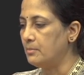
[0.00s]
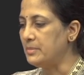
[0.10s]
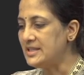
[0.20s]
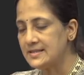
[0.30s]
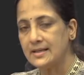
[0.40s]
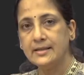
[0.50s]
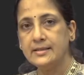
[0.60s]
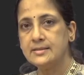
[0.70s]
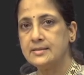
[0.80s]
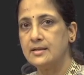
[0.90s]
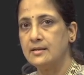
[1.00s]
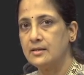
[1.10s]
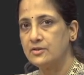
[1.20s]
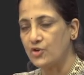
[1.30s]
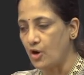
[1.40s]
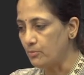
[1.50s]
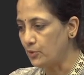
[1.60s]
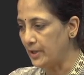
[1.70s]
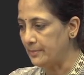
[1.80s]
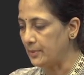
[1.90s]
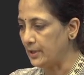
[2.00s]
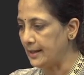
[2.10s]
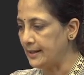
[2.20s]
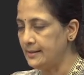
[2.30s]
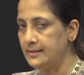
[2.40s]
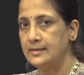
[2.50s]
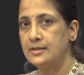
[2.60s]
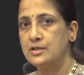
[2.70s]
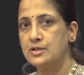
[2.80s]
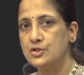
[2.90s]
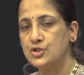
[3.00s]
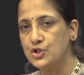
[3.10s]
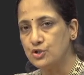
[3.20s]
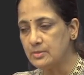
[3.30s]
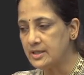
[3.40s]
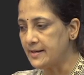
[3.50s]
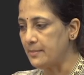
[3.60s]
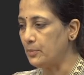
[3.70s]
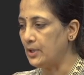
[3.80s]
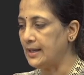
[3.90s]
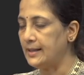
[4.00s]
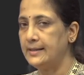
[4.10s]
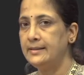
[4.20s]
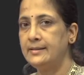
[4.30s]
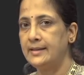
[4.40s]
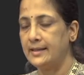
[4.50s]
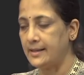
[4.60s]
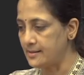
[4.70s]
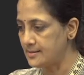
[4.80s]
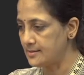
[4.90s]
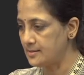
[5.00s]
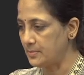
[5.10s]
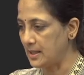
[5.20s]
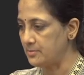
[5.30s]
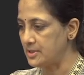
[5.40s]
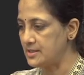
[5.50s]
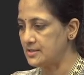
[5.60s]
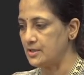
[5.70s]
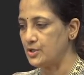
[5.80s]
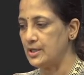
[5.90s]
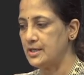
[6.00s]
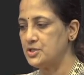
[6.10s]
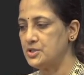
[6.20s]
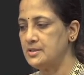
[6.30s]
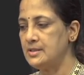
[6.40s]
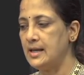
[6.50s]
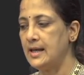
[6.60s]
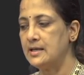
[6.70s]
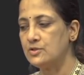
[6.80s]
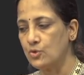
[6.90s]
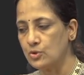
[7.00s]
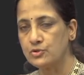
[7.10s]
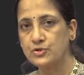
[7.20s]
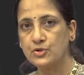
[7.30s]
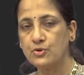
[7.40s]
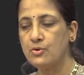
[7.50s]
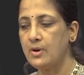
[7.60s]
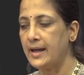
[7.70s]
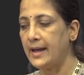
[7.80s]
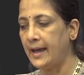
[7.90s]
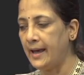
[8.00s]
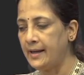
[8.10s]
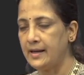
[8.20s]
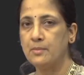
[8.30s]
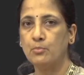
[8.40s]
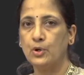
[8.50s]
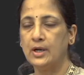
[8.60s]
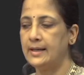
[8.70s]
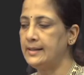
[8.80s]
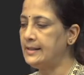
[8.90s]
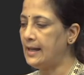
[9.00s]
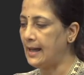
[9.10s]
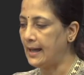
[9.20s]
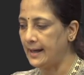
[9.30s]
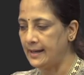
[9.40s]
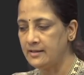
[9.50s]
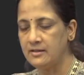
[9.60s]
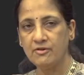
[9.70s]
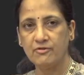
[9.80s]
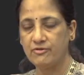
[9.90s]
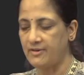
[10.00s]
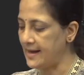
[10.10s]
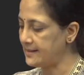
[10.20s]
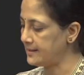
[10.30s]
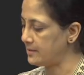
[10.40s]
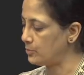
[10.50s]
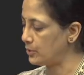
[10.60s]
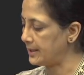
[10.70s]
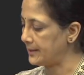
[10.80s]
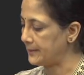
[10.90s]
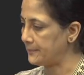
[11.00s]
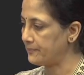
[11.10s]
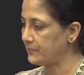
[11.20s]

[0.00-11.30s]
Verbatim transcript: Besides thromboemboli, tumor emboli can enter the pulmonary circulation as also air emboli and fat emboli.